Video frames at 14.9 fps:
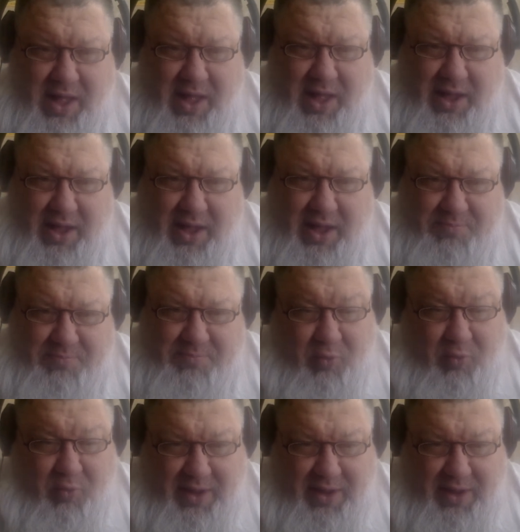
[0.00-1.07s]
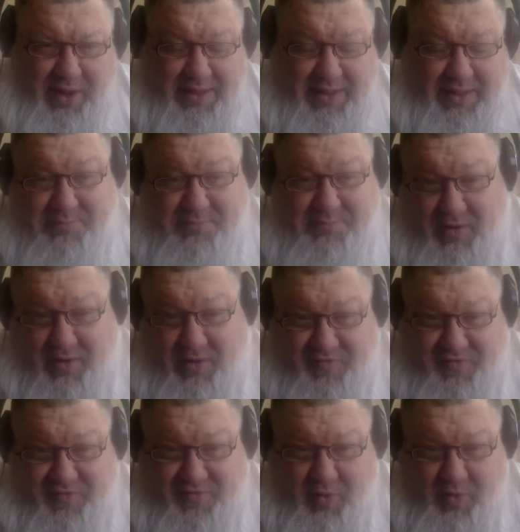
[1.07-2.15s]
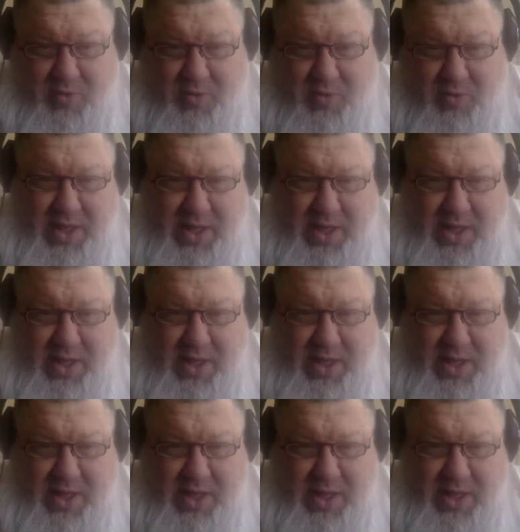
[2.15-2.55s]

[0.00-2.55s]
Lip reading: part 1 and then part 2,